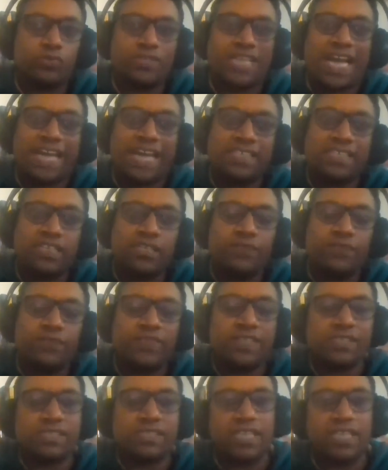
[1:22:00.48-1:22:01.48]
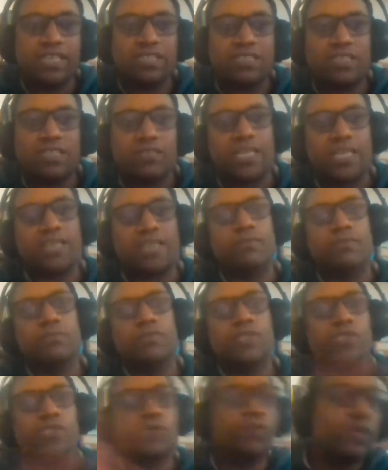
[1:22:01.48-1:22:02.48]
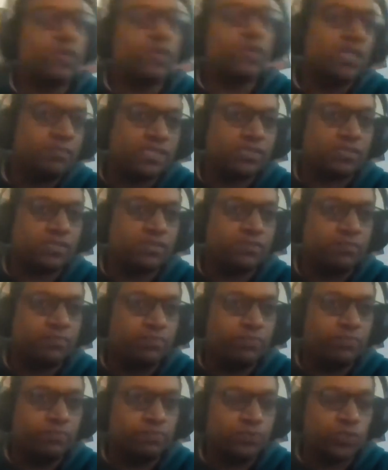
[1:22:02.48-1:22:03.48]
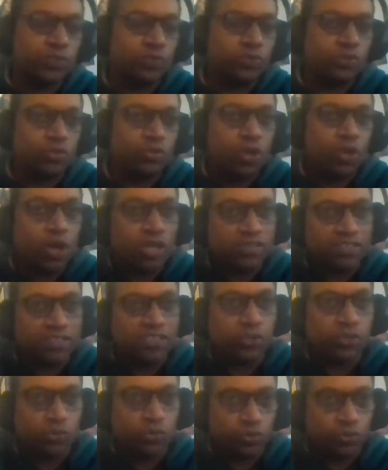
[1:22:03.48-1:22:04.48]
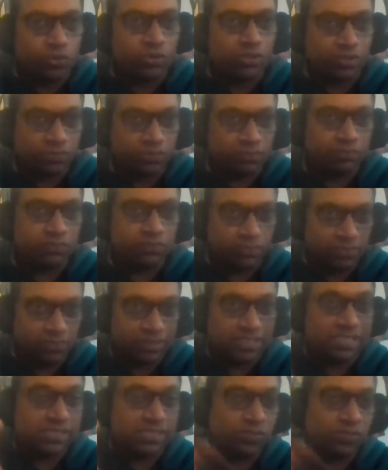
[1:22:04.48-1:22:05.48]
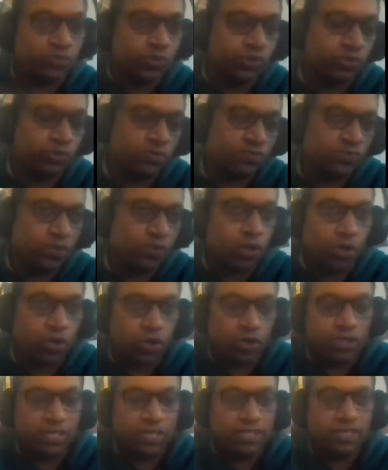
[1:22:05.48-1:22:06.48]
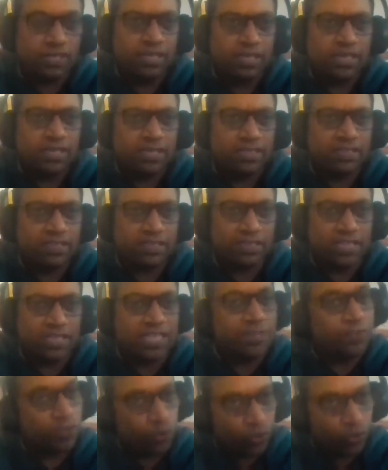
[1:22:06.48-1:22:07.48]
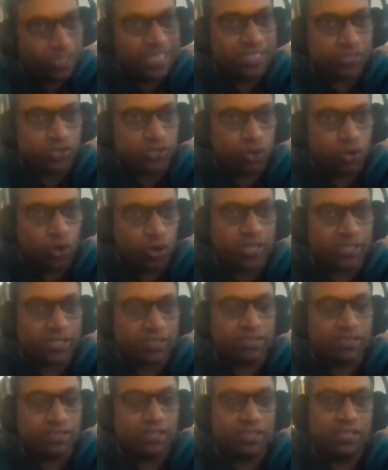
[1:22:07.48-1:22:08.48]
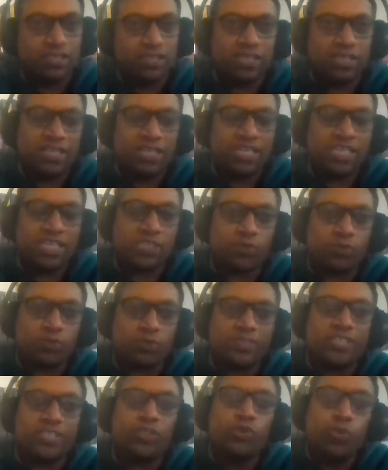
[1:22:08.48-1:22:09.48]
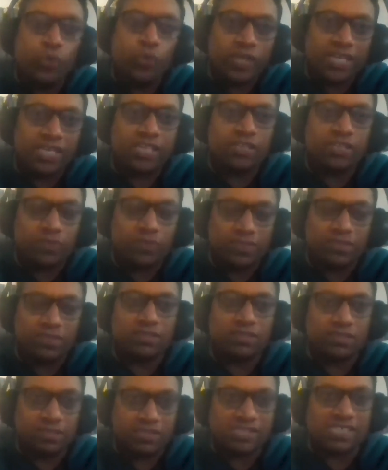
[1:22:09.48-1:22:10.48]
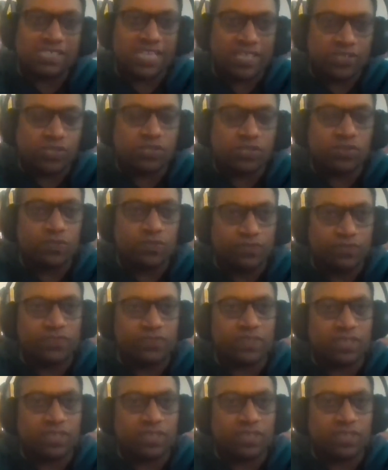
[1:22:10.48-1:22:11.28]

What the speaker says: to that end, if he's saying that like the Swa must, not include this notion of law, even though he's a lawyer, he's probably doing it with a sense of